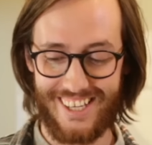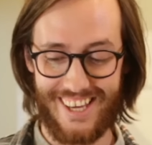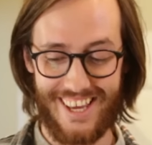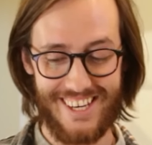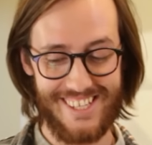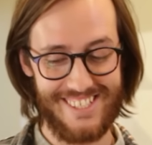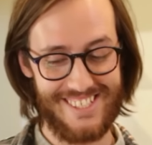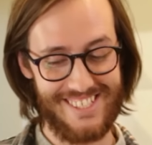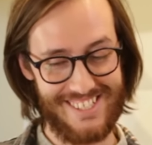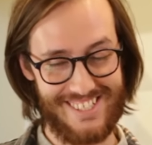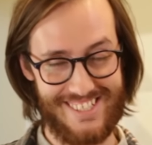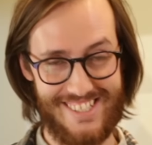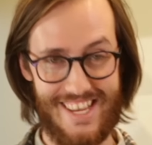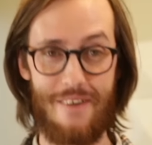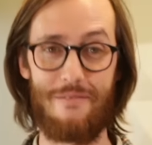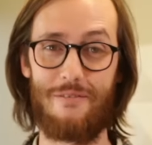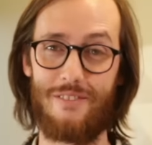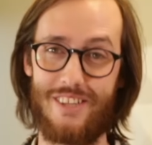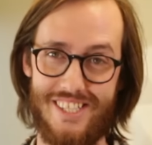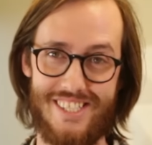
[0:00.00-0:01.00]
Candace has
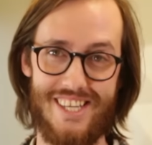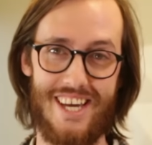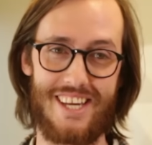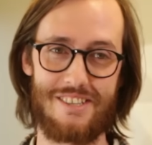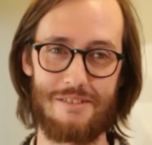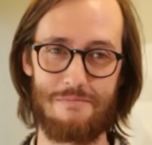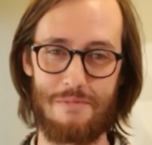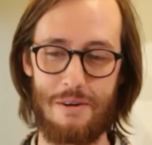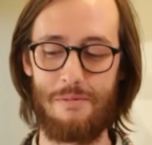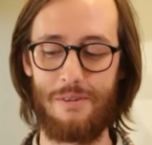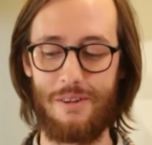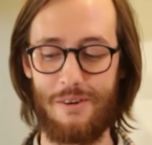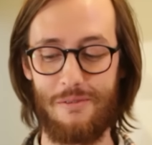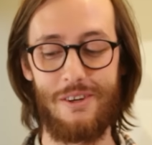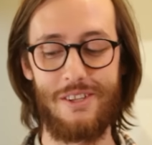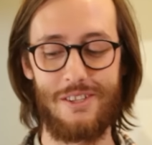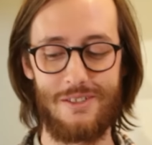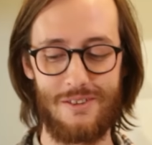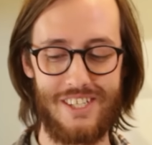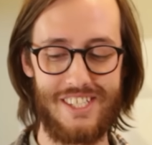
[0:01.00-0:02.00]
definitely texted people at
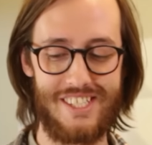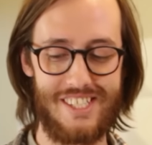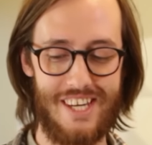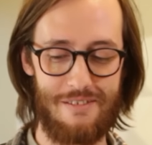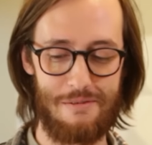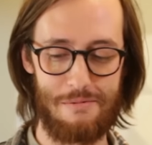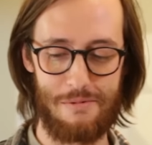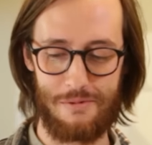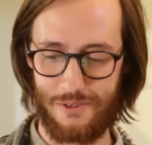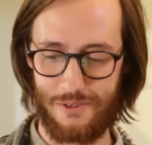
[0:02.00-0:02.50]
one twenty-seven